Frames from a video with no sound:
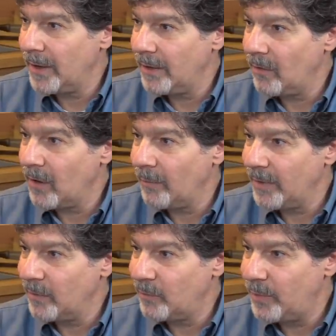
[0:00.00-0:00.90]
an
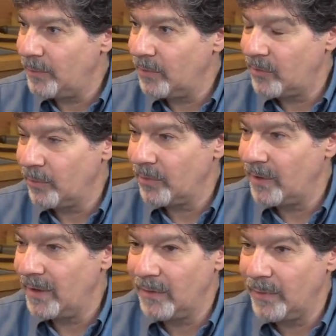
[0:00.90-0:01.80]
army of people to
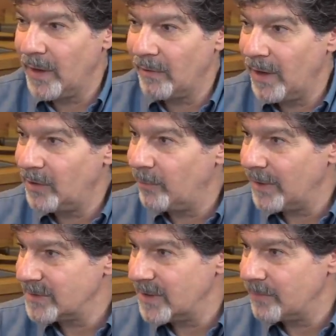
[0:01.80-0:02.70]
pretend to be irate
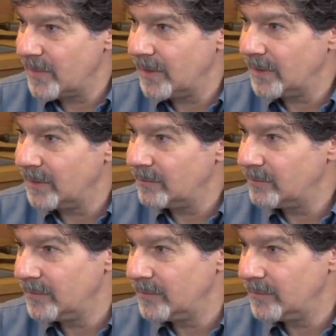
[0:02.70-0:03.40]
about something and,